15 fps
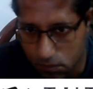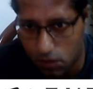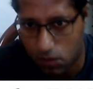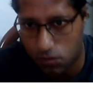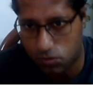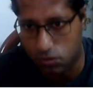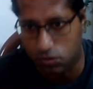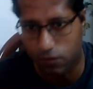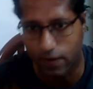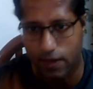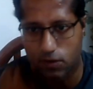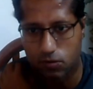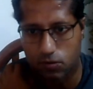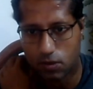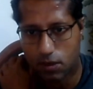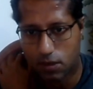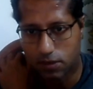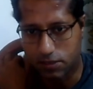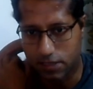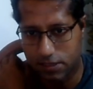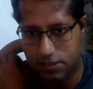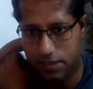So the value,
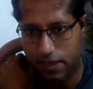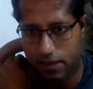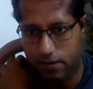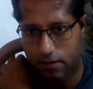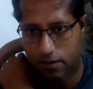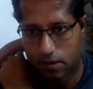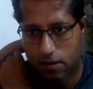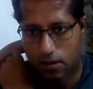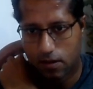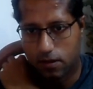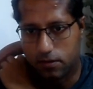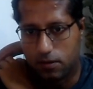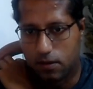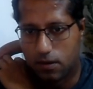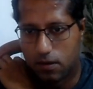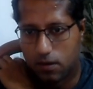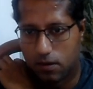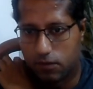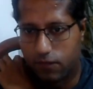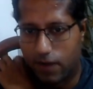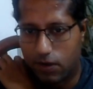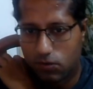just like
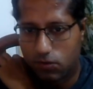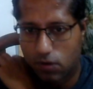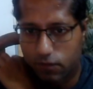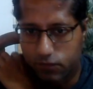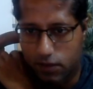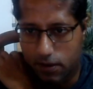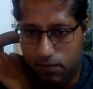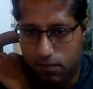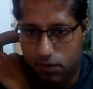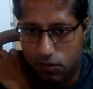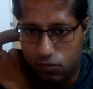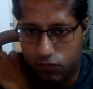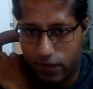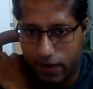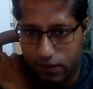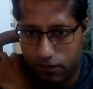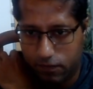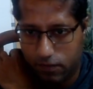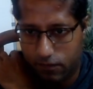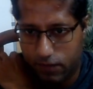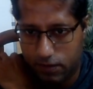the value of the number 12,